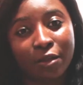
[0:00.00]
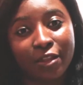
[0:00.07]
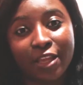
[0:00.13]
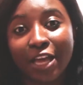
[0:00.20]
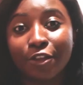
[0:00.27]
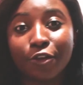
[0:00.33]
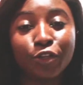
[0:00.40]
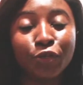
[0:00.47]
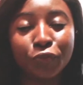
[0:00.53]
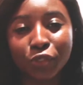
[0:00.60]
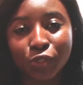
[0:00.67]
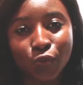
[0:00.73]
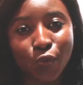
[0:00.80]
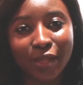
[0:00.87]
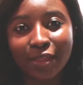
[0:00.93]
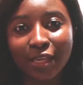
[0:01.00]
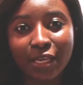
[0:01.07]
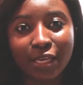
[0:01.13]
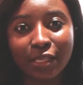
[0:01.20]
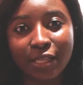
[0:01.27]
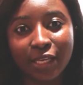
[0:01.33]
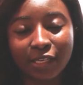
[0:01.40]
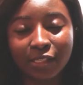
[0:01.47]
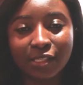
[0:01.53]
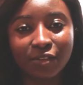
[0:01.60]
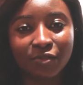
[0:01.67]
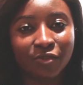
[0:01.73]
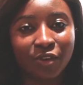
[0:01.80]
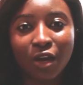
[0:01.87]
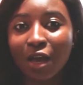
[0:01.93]
they are the only ones who are thinking
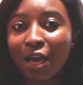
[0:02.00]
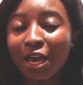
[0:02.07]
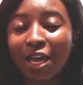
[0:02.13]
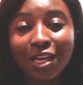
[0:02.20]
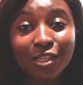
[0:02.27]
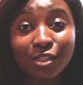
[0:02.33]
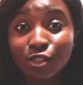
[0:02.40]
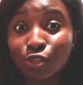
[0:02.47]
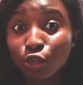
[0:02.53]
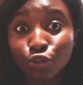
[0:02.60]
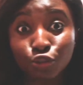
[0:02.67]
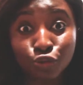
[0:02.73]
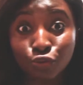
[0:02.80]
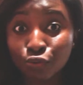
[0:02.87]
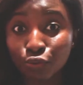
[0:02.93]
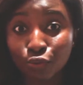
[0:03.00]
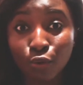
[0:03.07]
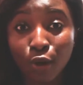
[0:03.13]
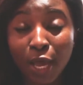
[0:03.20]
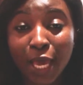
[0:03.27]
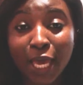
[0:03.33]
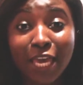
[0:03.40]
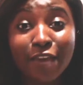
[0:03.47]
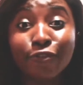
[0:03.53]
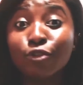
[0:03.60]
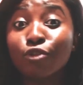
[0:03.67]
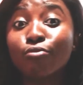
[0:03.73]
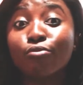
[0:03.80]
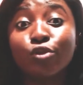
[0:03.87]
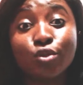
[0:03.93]
negative. It's not true. Even
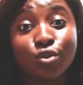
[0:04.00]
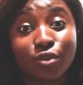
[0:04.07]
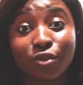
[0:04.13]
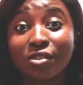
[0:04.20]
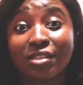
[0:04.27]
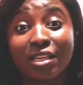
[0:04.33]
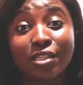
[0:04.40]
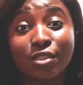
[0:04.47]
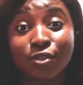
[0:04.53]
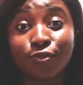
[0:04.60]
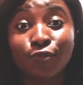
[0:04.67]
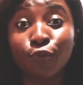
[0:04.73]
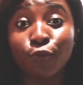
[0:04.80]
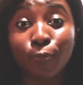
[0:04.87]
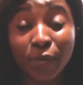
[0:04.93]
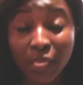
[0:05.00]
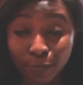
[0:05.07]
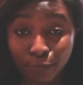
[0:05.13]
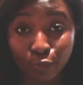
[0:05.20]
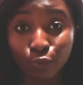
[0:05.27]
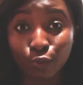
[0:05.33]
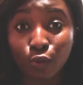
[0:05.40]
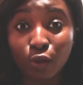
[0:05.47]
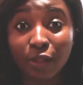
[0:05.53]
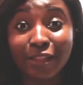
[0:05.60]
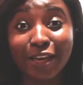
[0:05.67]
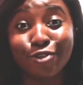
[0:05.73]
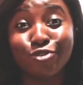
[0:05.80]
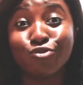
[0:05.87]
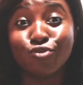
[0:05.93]
the most successful people
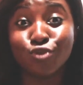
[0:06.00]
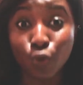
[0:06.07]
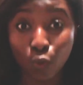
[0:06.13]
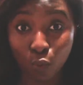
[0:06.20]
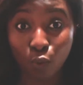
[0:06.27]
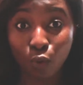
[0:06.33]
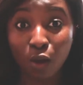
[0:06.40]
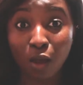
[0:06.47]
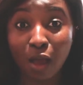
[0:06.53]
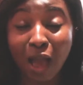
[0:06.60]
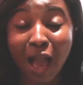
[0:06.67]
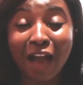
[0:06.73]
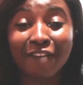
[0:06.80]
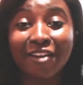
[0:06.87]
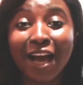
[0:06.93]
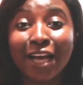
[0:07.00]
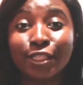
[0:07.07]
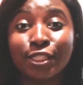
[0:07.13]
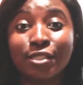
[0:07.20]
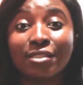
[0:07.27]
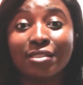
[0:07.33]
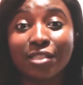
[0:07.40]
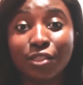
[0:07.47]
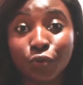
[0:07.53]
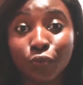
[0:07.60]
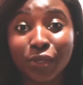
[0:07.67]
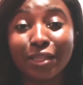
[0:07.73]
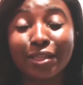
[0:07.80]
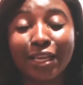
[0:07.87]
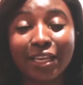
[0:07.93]
that you know have had to deal
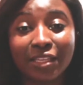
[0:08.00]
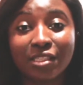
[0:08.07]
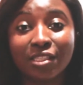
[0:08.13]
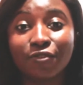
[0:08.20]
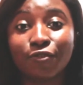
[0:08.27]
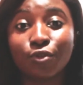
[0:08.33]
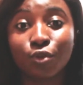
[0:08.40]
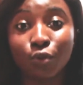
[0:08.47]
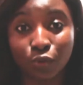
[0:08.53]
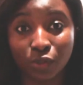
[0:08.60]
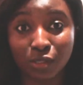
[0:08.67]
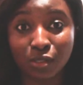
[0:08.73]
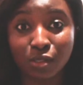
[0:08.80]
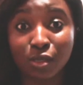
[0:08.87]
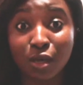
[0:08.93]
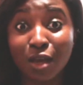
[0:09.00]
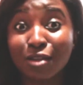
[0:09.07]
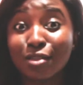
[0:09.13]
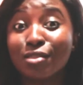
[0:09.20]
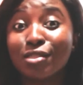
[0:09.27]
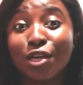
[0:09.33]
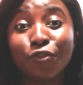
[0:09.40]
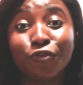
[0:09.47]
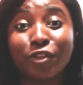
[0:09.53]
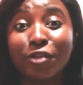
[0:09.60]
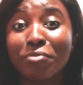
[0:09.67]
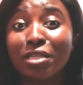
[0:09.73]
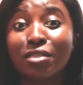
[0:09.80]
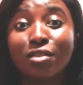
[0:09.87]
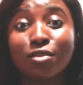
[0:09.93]
with negative thoughts,
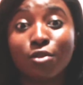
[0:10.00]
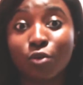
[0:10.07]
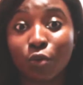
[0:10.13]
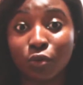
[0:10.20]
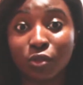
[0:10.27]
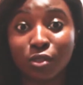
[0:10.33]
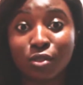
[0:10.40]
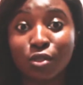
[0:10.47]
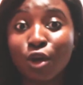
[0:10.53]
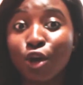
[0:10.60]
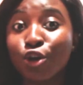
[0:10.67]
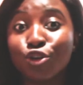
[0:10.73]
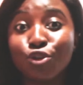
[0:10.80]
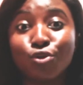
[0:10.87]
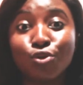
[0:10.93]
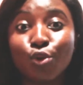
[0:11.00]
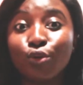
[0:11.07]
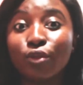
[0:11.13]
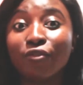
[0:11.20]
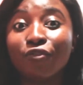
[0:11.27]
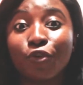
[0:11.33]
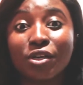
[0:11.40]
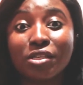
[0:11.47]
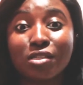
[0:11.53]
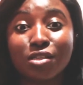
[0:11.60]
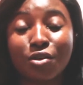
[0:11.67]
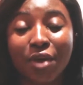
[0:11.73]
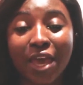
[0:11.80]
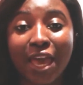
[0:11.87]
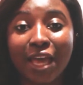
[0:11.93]
self-limiting thoughts. The voice in
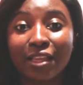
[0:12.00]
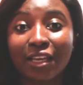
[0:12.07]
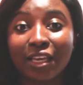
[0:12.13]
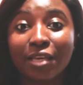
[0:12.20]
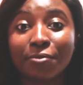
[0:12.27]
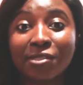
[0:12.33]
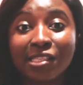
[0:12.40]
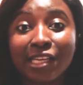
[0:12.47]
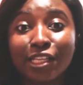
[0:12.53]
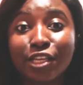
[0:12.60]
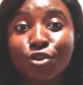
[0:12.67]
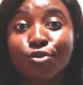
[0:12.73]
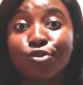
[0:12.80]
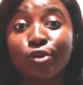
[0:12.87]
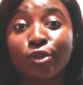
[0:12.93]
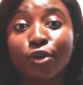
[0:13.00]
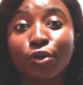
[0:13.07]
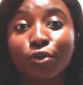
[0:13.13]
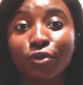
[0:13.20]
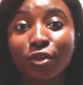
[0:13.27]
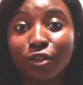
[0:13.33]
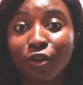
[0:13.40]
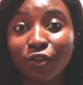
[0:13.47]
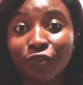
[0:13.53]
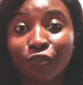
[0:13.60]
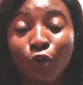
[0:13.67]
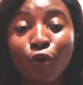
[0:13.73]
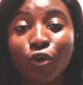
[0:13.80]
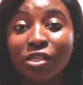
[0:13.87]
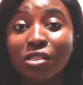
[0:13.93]
your head that keeps telling you you're not good enough
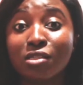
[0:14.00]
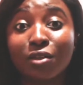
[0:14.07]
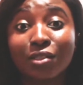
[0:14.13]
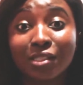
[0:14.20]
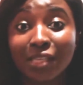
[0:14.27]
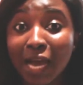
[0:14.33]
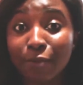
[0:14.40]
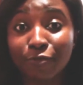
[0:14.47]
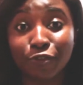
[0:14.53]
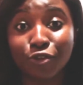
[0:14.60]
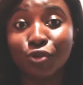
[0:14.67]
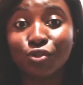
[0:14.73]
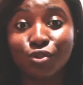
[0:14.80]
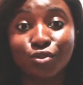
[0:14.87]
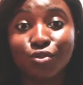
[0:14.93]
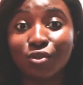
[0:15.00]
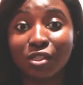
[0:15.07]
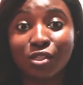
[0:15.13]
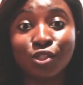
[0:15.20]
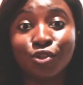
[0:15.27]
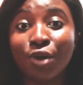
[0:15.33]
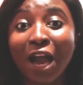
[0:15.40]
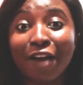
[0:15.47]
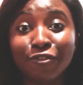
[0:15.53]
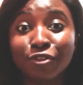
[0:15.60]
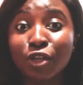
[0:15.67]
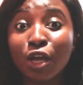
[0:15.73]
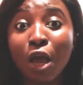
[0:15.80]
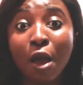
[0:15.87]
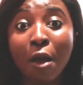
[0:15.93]
or it's not time for you to do this. You
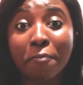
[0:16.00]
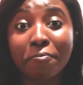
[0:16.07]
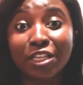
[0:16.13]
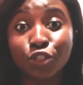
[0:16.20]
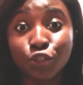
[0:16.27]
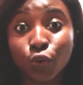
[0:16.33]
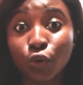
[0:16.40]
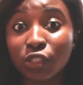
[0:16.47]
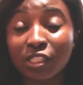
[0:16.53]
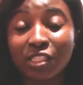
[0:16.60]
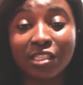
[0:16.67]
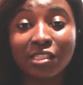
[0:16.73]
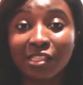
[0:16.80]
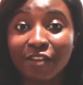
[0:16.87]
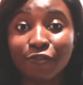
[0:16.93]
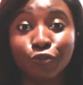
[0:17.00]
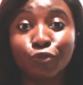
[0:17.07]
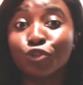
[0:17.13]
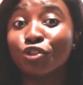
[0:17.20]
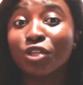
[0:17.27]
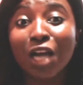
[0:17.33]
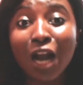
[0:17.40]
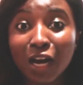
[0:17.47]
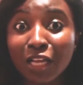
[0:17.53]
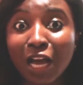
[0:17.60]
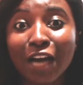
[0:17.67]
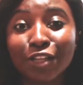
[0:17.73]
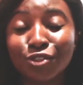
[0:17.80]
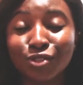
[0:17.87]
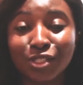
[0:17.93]
haven't matured to this level. You can't
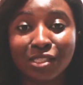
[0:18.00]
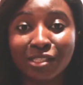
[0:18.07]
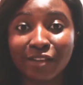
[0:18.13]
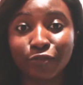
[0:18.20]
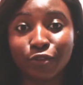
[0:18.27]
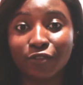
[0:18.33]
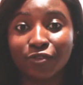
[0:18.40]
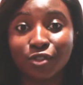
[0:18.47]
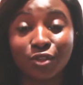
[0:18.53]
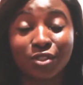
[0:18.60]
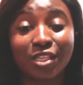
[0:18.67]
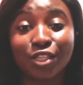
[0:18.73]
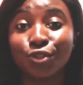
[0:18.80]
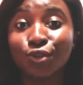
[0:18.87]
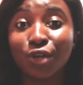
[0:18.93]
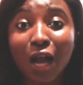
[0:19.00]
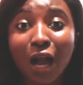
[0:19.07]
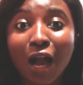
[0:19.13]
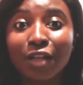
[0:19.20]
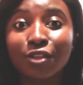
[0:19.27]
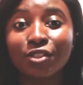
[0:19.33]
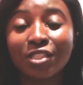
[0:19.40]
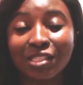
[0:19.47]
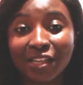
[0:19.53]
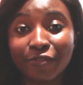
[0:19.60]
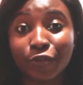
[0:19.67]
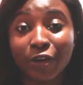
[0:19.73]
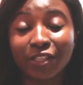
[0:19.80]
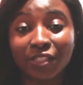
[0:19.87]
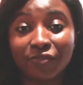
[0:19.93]
handle this level of success. You can't handle this
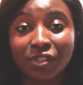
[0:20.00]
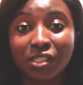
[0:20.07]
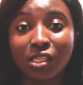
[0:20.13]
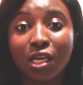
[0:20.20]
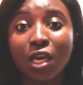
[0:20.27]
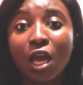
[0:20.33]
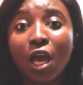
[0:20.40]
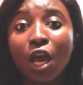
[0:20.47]
level of activity.